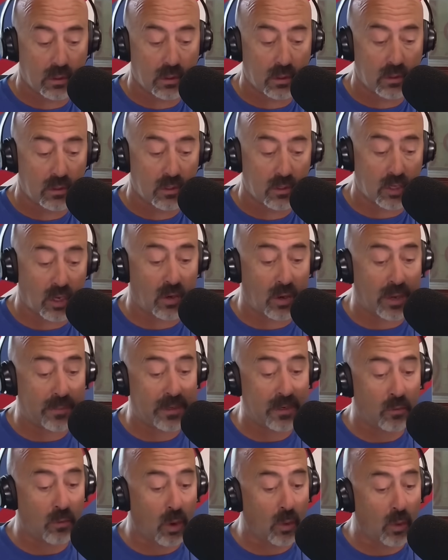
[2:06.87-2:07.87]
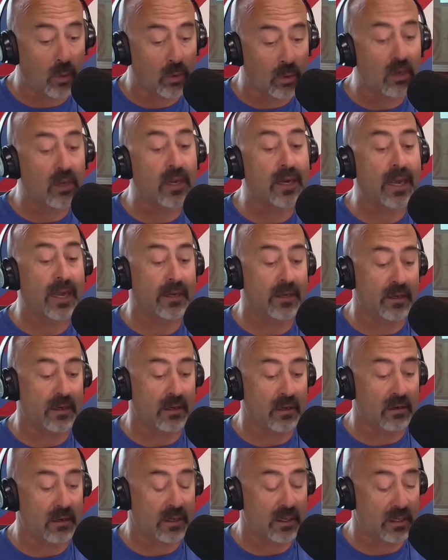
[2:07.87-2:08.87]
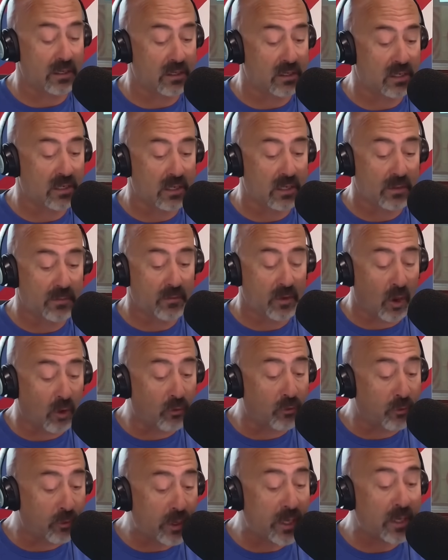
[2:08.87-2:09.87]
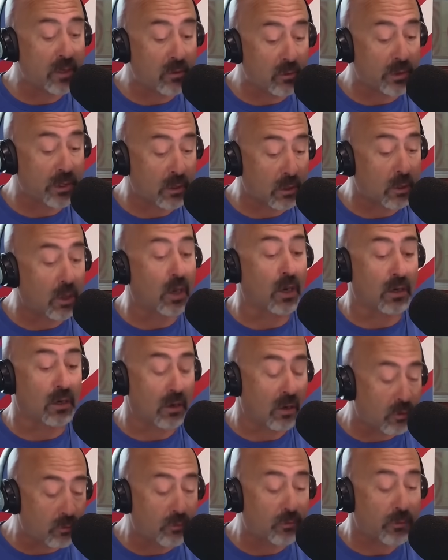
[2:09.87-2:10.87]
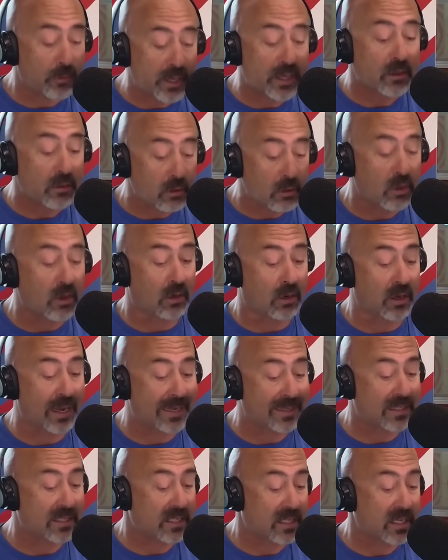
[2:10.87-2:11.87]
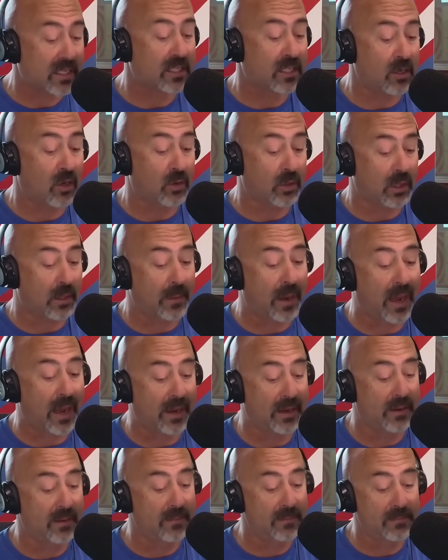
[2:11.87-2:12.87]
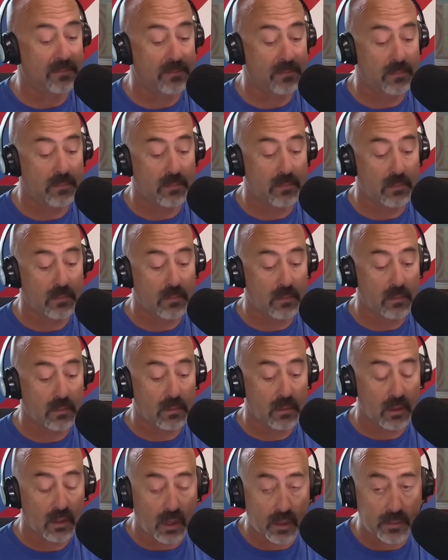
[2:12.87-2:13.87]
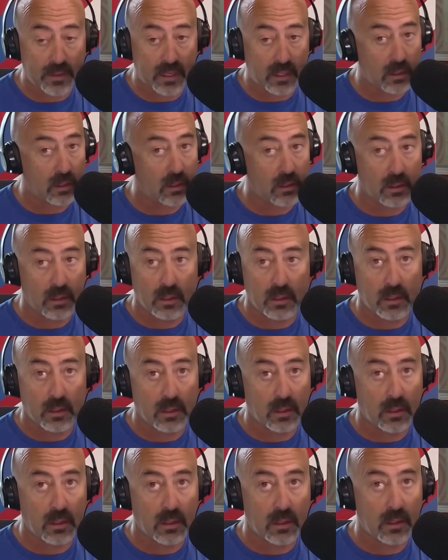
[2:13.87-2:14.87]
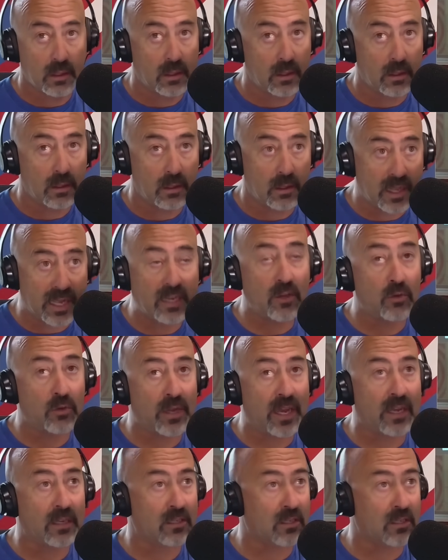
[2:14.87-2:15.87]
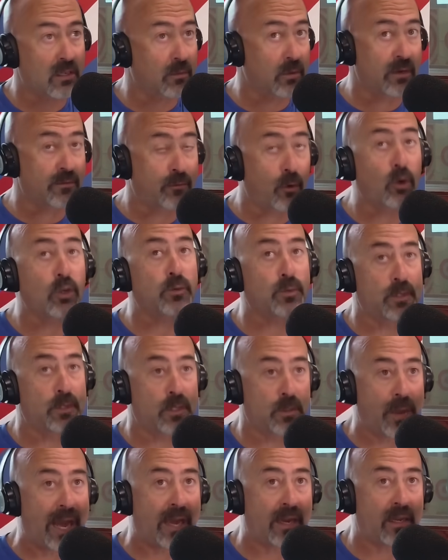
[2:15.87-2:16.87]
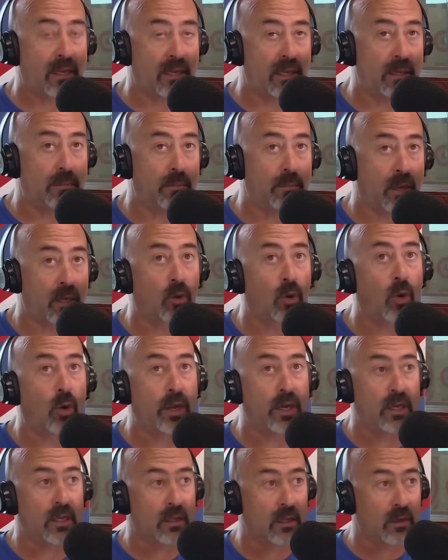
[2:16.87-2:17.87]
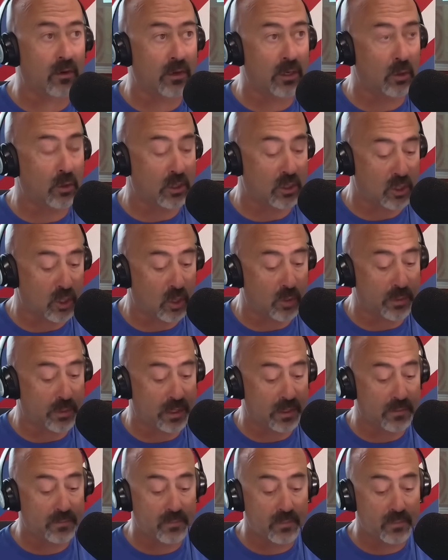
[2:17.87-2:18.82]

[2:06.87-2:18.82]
So, I mean, what we're looking at here is a real look at 6-0 at the bye. I mean, then you get some reinforcements back in Michael Hoyt and Larry Ogunjobi.